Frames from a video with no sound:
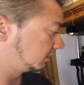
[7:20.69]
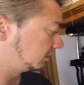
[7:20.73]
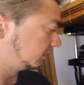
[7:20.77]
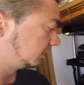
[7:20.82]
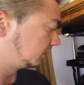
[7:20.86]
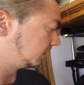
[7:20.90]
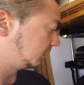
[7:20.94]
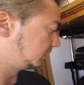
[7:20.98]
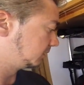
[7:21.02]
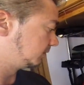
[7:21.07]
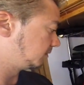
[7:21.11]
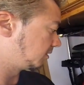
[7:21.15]

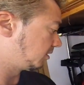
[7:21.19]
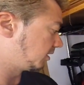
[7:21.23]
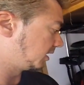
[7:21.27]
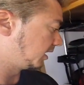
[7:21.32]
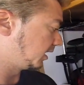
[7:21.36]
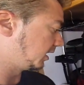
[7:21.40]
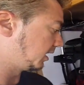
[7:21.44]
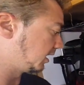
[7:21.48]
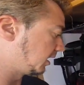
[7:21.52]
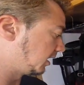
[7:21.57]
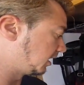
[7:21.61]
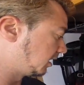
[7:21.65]
This is
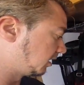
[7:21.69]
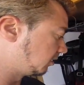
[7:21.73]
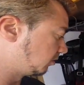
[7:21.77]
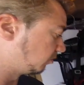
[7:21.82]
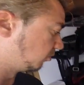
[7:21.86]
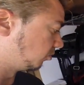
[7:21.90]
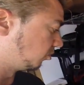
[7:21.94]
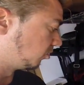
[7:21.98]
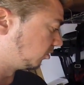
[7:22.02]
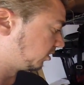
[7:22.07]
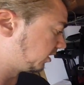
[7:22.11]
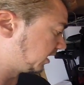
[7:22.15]
my
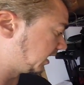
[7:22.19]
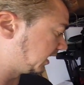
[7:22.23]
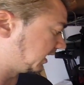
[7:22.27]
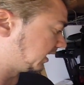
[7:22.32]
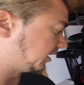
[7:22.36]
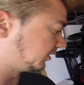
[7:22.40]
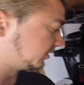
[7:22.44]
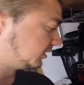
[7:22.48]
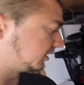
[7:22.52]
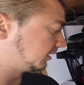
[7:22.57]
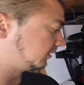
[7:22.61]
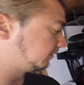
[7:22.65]
water
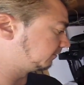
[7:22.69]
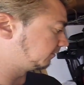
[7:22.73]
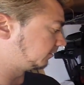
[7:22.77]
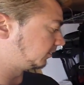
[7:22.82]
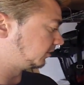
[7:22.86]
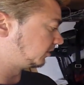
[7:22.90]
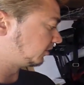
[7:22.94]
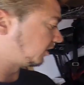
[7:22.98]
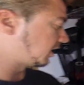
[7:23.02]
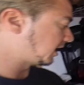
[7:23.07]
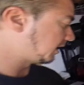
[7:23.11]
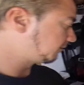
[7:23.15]
housing for
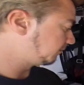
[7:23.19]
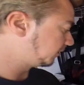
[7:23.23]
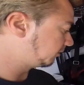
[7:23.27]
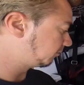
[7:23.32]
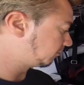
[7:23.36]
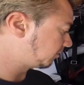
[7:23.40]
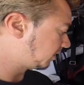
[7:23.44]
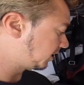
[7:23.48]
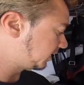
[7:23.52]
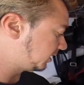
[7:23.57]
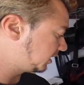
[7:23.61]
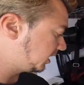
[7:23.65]

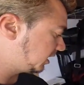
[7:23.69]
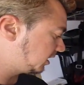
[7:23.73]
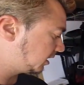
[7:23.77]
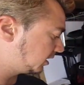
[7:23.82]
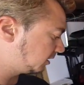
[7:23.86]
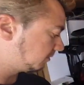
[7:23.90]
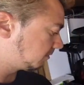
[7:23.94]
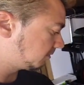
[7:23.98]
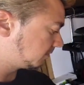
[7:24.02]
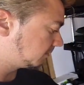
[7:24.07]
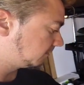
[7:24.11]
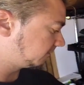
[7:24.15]
diving right
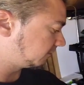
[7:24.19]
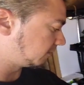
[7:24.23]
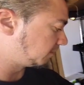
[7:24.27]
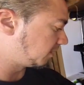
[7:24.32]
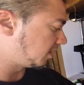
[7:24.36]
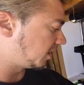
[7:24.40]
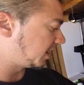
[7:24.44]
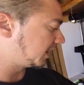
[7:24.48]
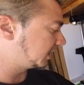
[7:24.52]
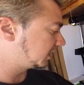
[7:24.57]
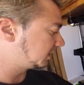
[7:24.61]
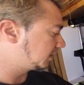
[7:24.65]
here from
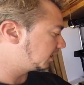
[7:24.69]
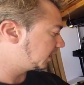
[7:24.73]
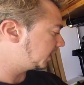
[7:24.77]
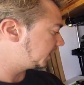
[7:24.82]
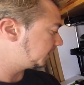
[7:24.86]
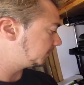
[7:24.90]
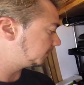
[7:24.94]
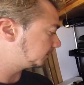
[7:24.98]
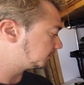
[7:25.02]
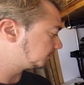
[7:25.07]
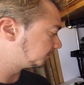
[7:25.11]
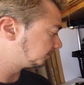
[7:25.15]

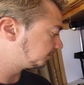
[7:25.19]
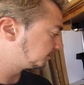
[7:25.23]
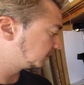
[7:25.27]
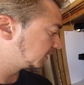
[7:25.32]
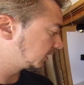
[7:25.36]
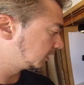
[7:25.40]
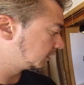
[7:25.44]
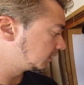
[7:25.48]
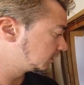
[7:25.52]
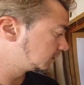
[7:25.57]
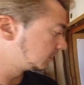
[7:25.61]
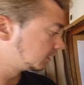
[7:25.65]
Ike-Lite.
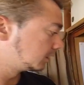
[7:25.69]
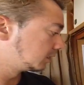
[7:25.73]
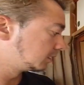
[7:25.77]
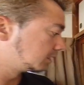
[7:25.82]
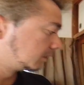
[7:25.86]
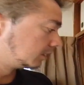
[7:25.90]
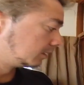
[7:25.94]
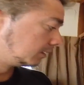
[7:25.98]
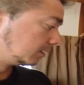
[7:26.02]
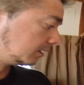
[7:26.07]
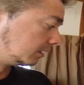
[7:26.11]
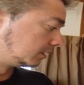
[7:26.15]

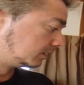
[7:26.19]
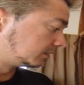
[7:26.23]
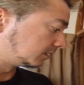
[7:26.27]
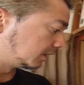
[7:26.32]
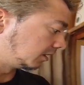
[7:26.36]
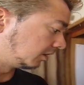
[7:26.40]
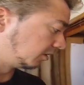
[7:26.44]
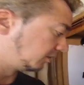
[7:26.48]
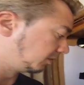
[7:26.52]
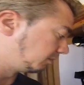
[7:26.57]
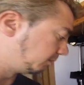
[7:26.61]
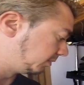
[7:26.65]

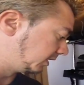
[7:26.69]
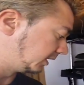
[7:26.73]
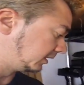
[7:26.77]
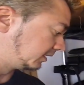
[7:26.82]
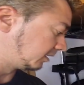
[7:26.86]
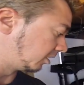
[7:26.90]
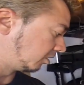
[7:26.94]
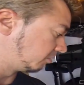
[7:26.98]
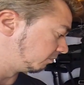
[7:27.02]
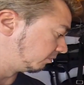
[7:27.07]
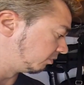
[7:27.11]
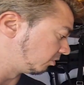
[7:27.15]
So the big
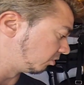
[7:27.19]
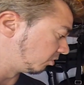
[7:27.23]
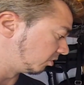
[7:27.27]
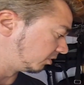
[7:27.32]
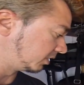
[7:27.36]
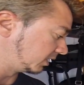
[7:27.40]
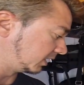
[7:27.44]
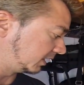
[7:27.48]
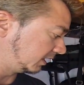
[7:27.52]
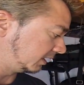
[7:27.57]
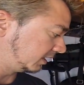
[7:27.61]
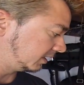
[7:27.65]
dome
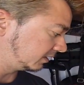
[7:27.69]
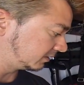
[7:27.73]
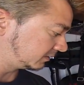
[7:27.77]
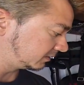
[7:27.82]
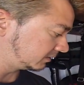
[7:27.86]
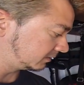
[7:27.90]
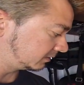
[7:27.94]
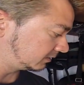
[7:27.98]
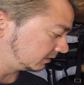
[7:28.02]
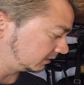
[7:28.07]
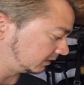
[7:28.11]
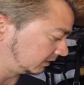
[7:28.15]
port here
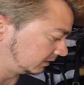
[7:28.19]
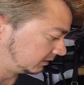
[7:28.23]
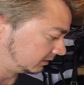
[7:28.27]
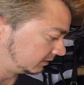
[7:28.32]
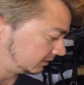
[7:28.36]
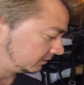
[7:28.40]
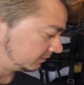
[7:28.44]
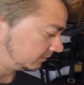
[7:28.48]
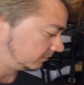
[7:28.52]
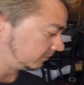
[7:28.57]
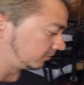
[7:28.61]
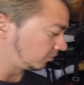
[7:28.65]

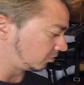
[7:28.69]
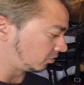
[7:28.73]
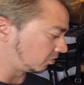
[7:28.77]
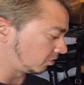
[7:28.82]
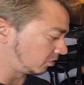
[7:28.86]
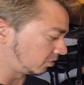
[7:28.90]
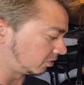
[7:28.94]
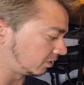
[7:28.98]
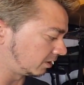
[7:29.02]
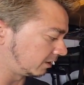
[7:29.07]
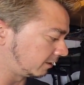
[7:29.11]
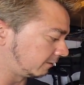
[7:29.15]
is
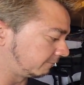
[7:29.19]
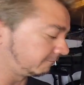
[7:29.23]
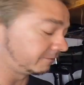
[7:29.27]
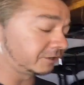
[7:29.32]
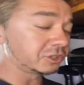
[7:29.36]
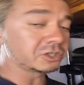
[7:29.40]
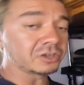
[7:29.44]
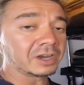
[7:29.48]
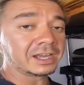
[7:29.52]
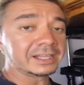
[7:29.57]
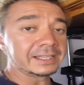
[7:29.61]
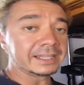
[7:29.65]
for
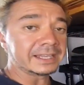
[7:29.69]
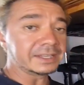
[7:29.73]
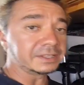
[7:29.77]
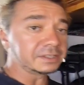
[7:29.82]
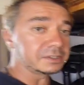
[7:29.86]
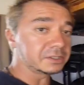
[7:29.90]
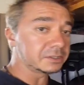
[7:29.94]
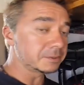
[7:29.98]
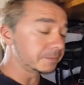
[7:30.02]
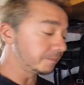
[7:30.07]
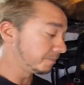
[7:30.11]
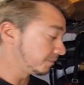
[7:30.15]
fisheye
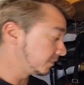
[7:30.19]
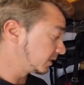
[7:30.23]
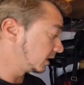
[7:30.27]
lens.